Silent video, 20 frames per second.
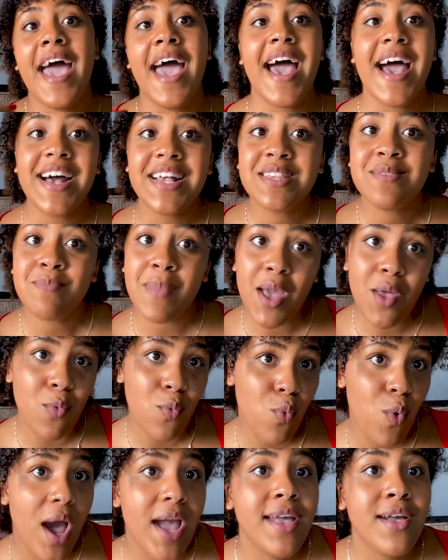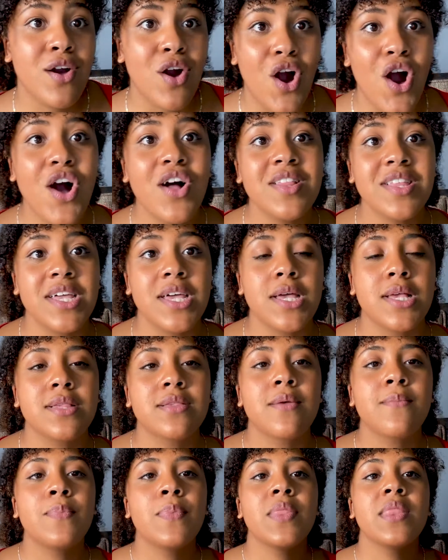as my white
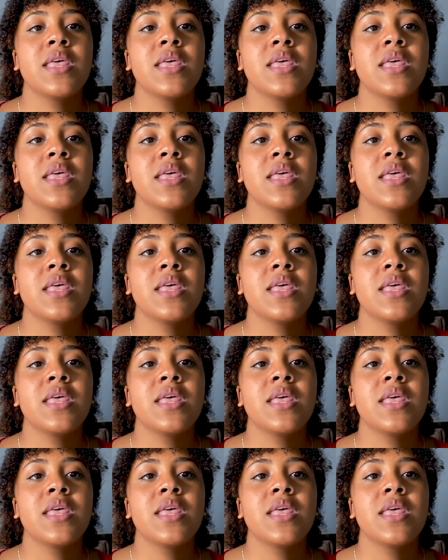colleagues,